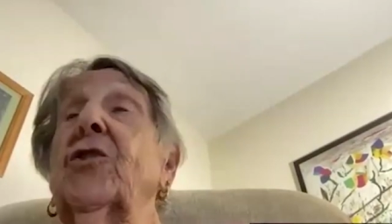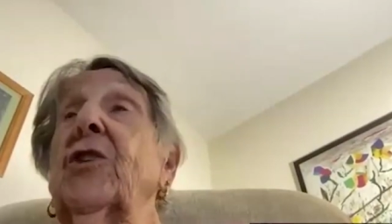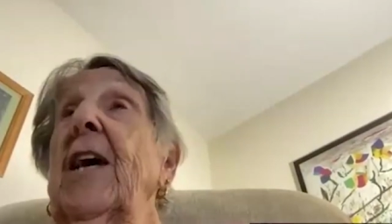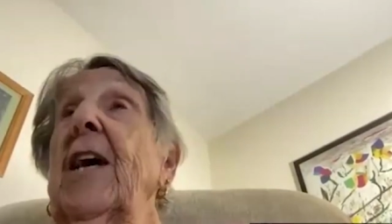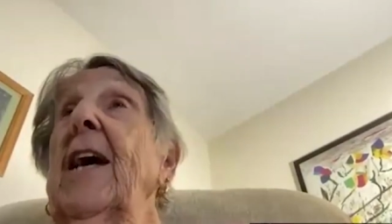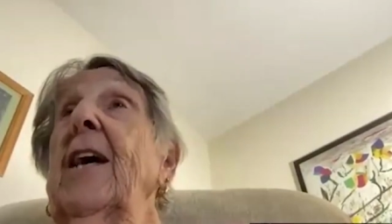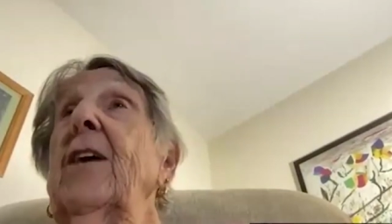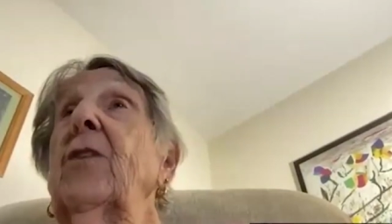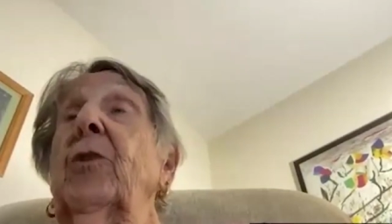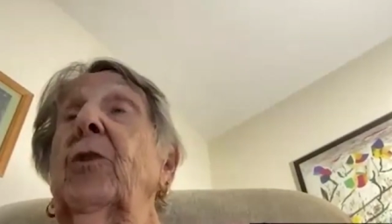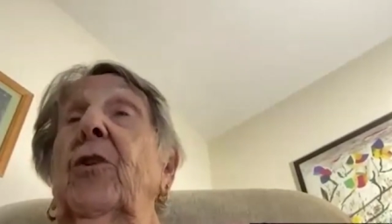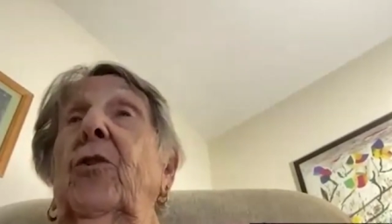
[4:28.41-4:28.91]

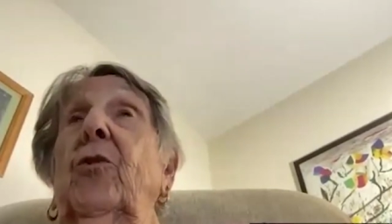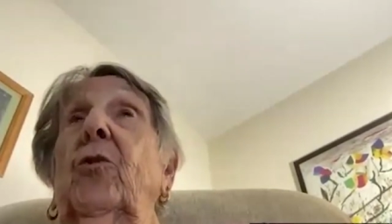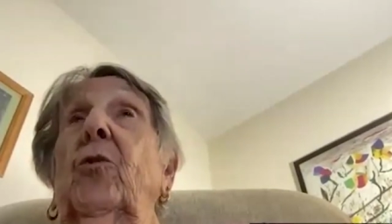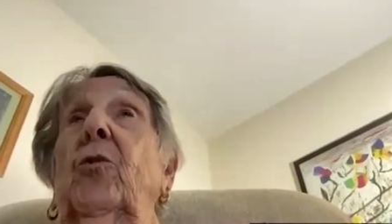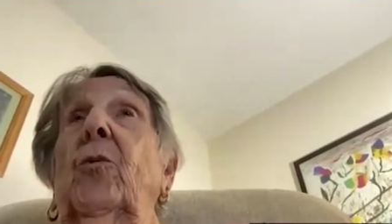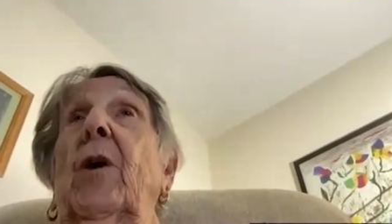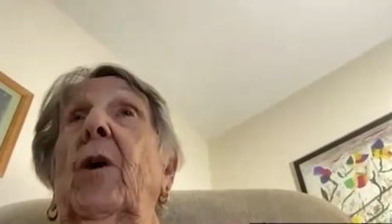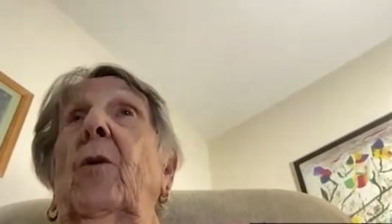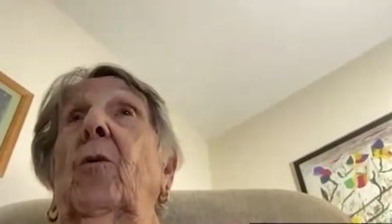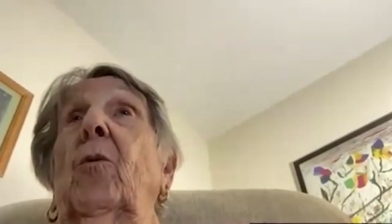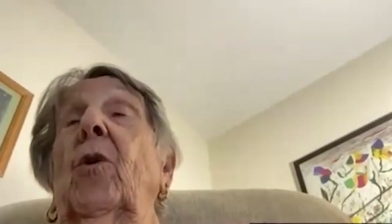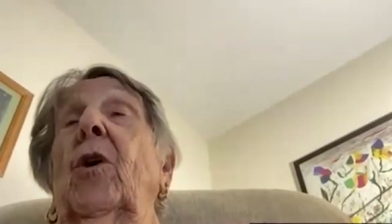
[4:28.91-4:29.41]
shared with
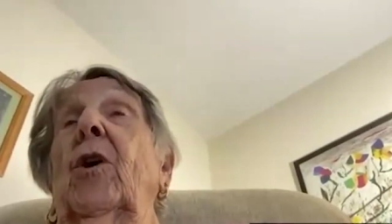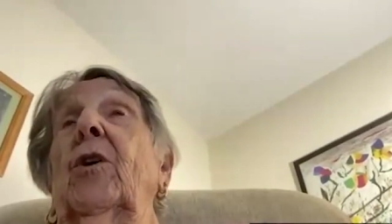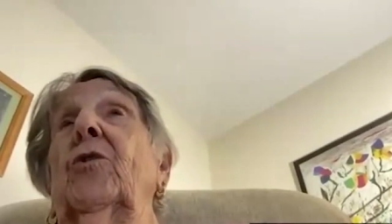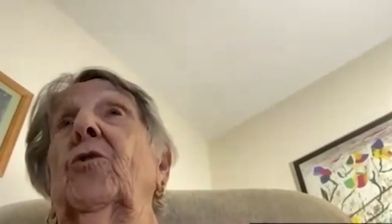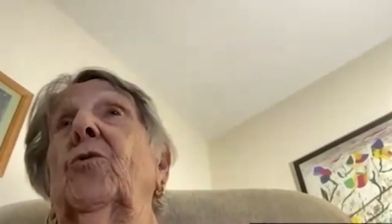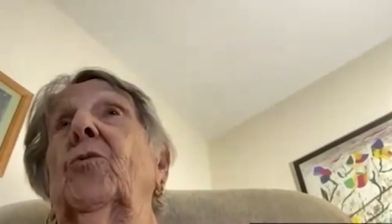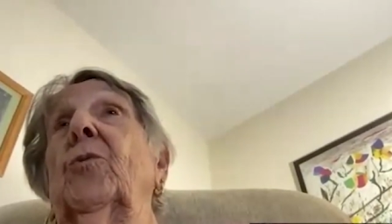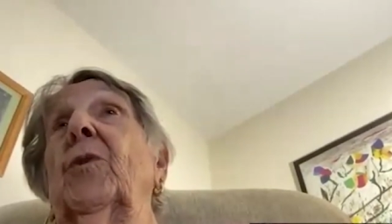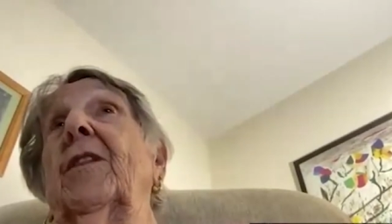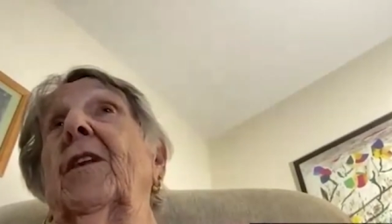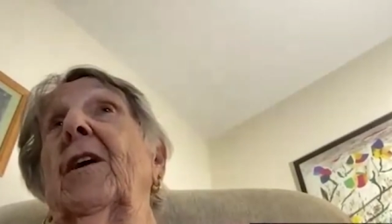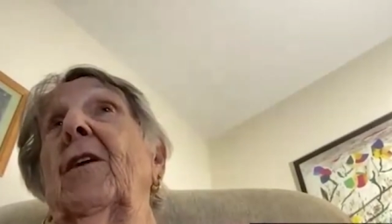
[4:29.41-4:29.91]
who I
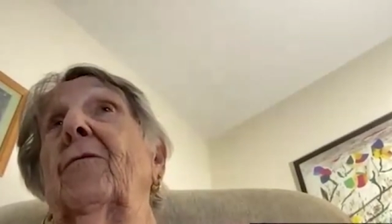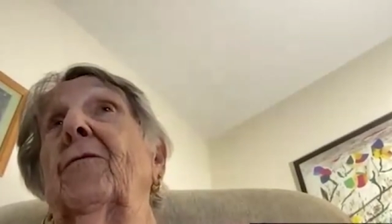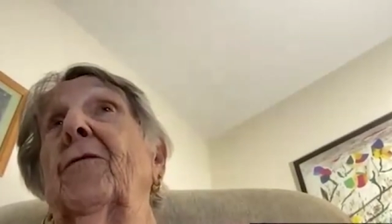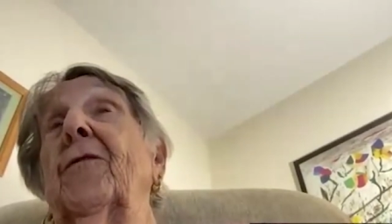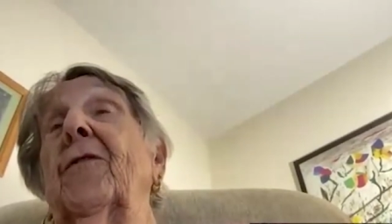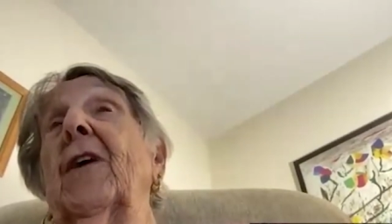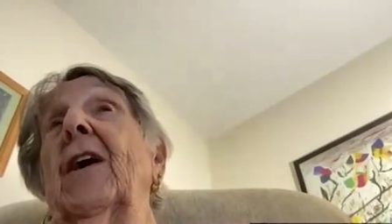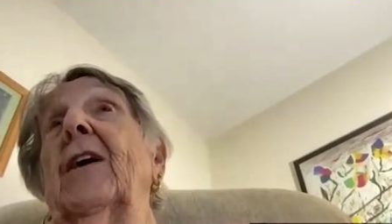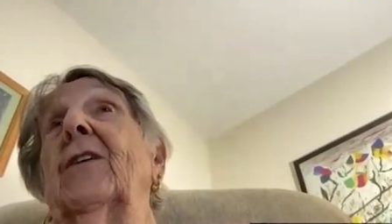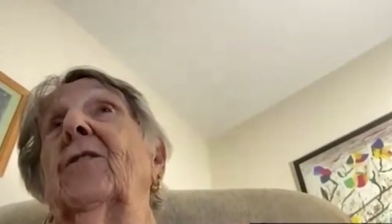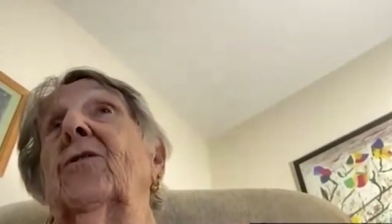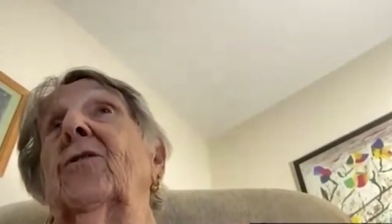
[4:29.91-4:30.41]
was, with their
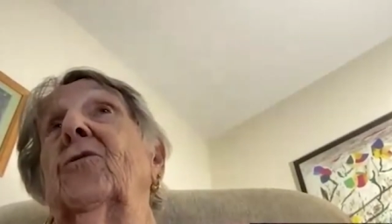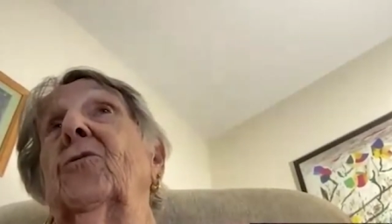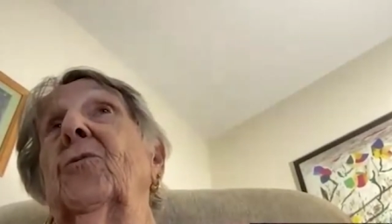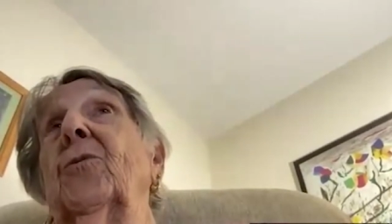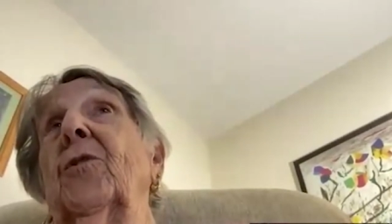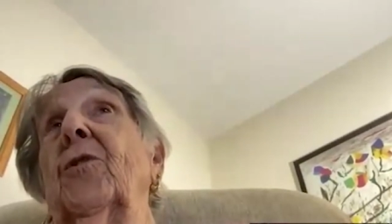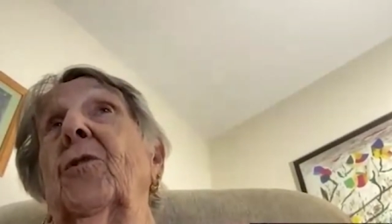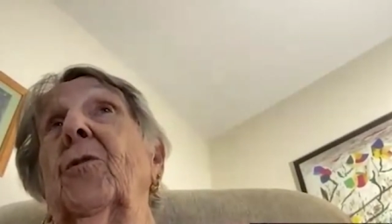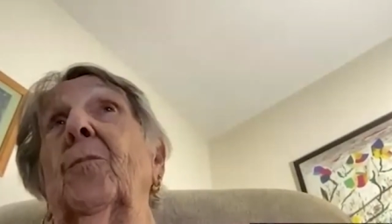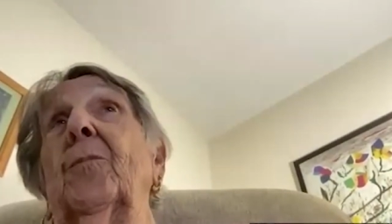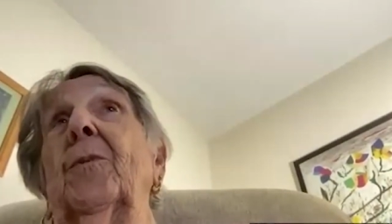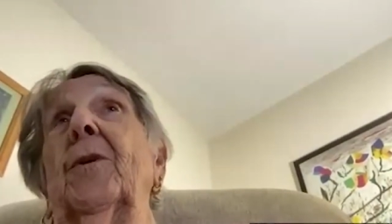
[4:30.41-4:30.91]
friends,
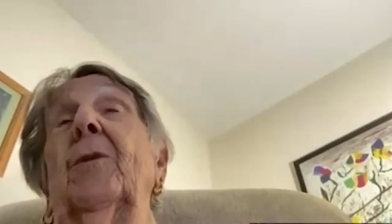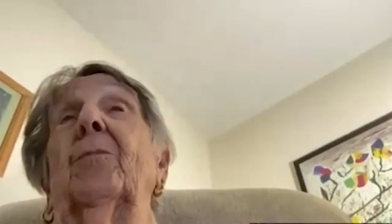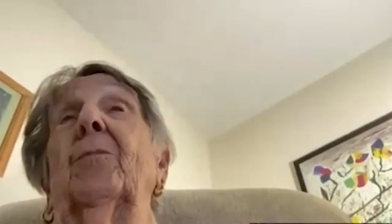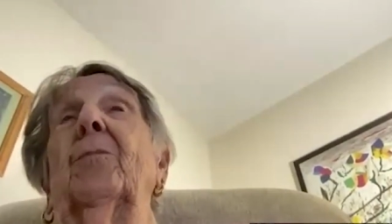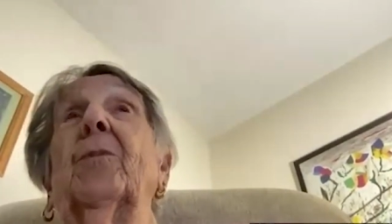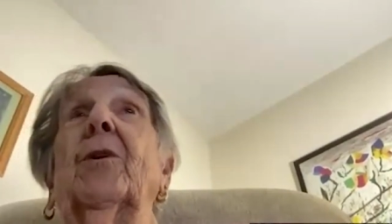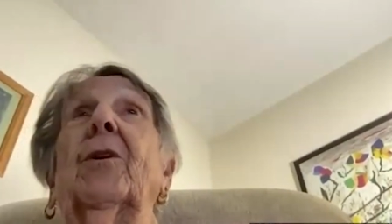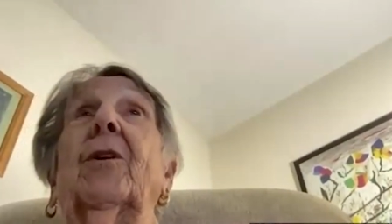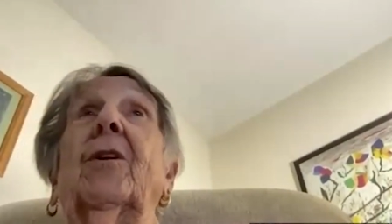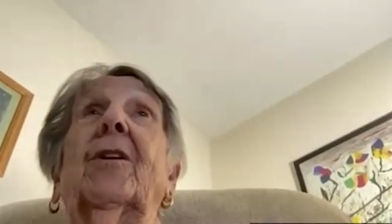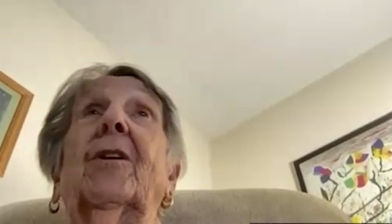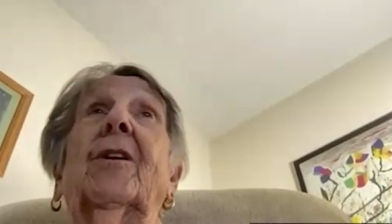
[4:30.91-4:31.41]
with the
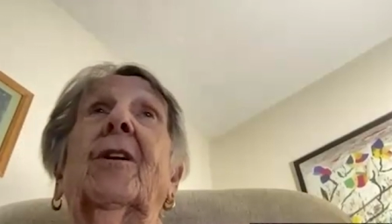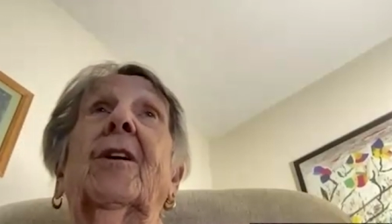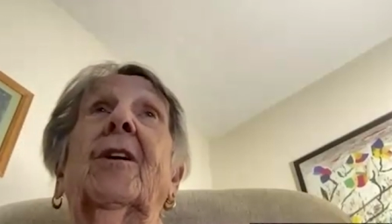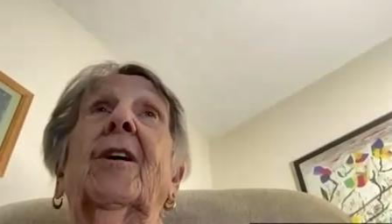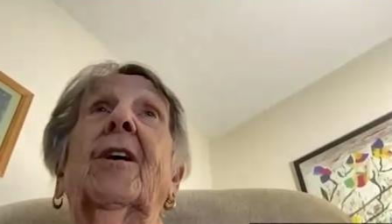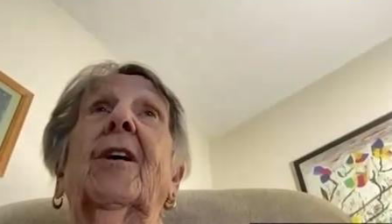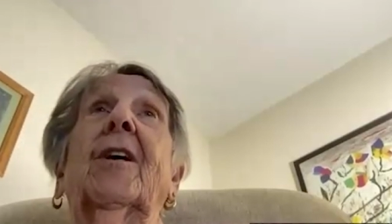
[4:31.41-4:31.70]
people,